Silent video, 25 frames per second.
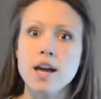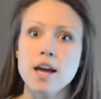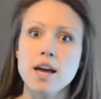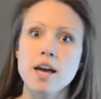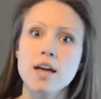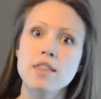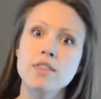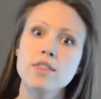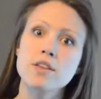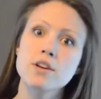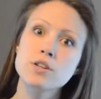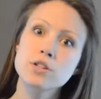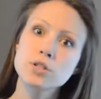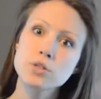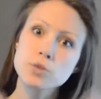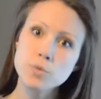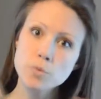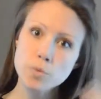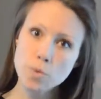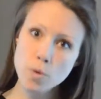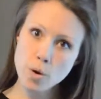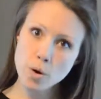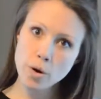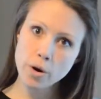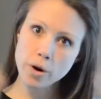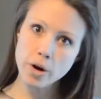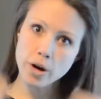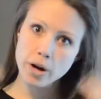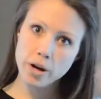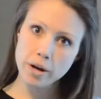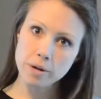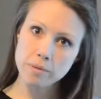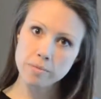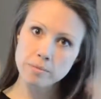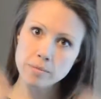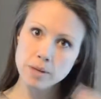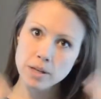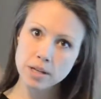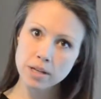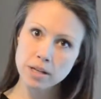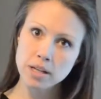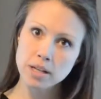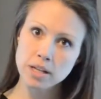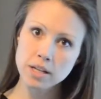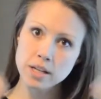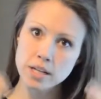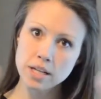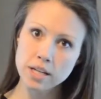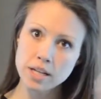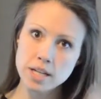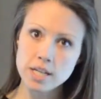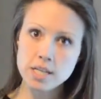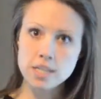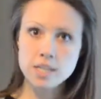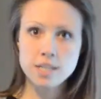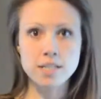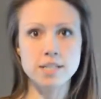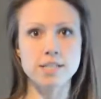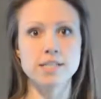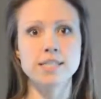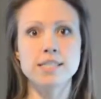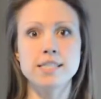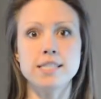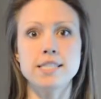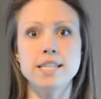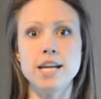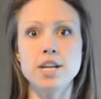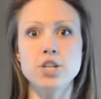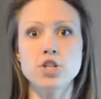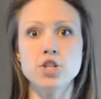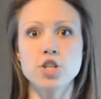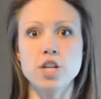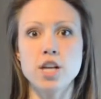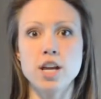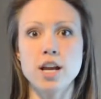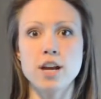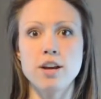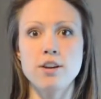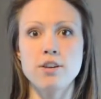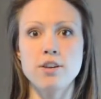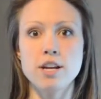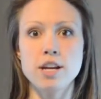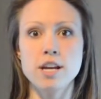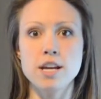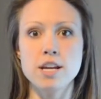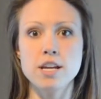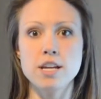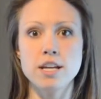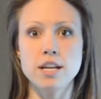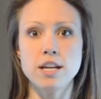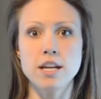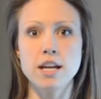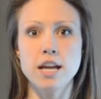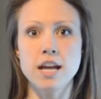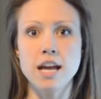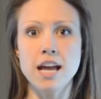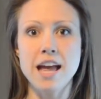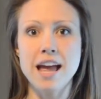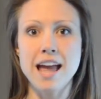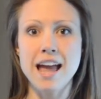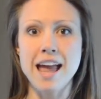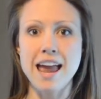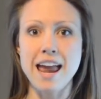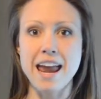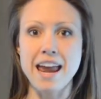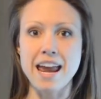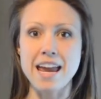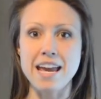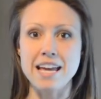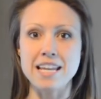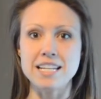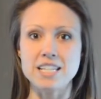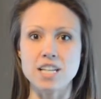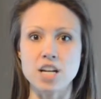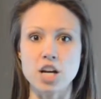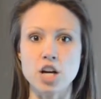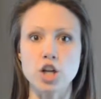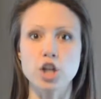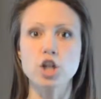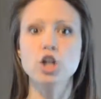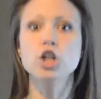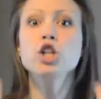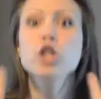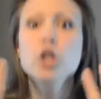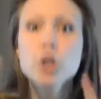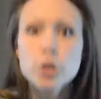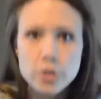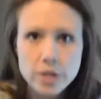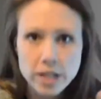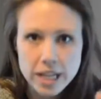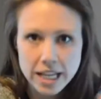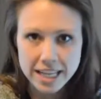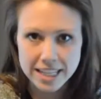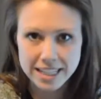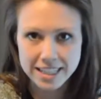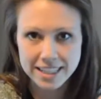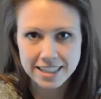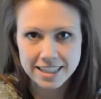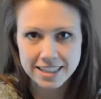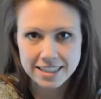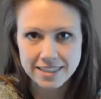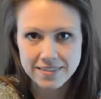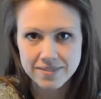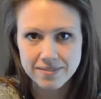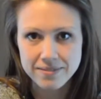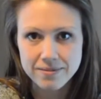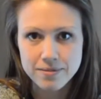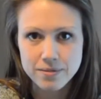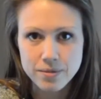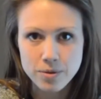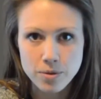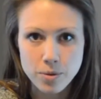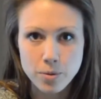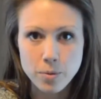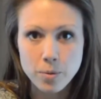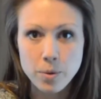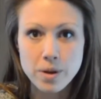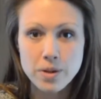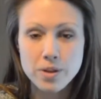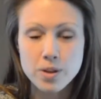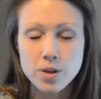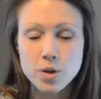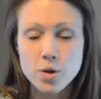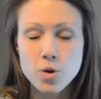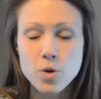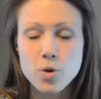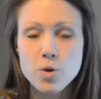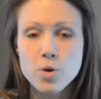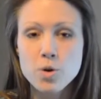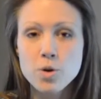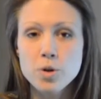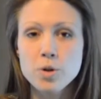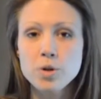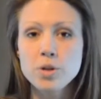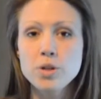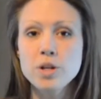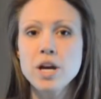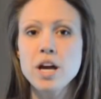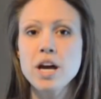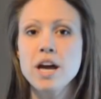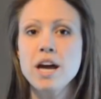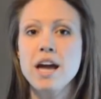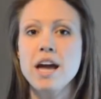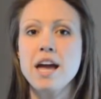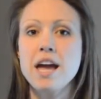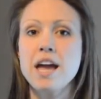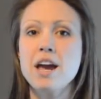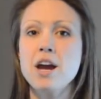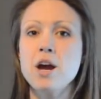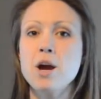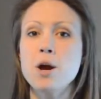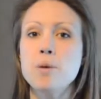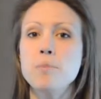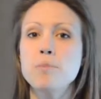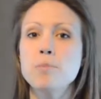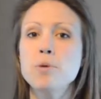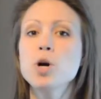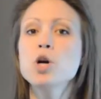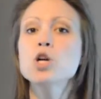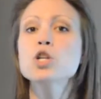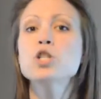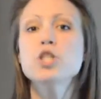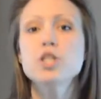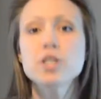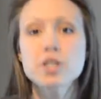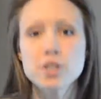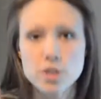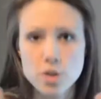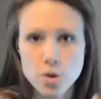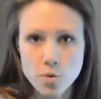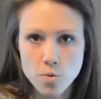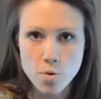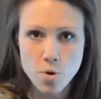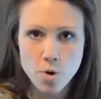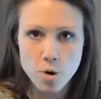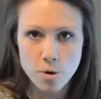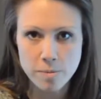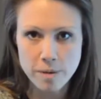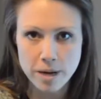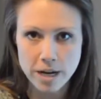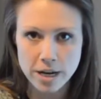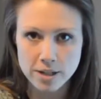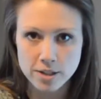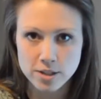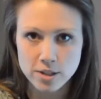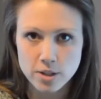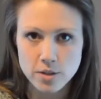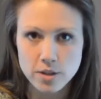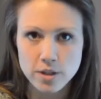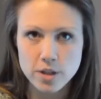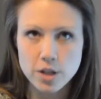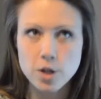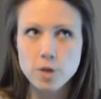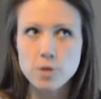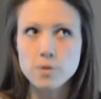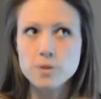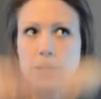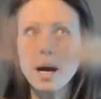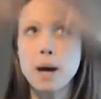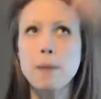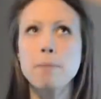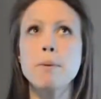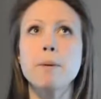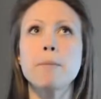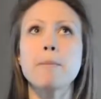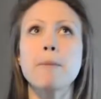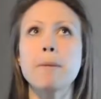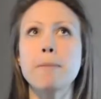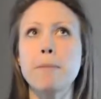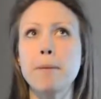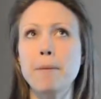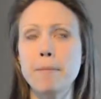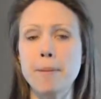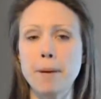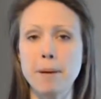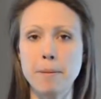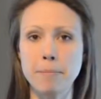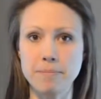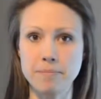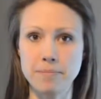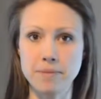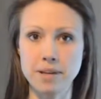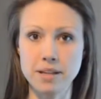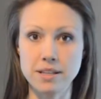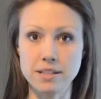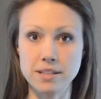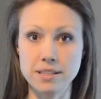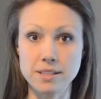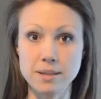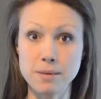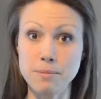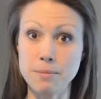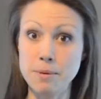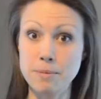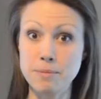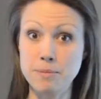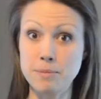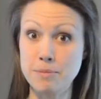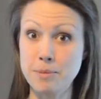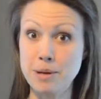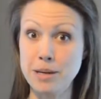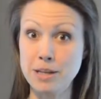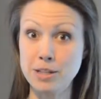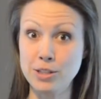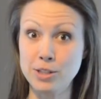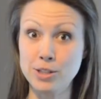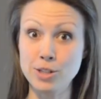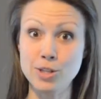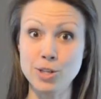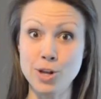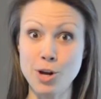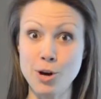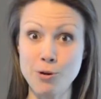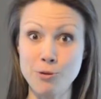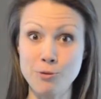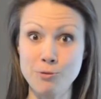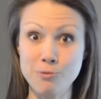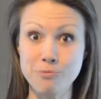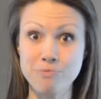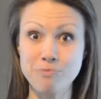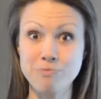and there's warm, stationary, and occluded, when the cold air pushes the warm air so that it goes up, up, up, up, up, and sometimes makes snow.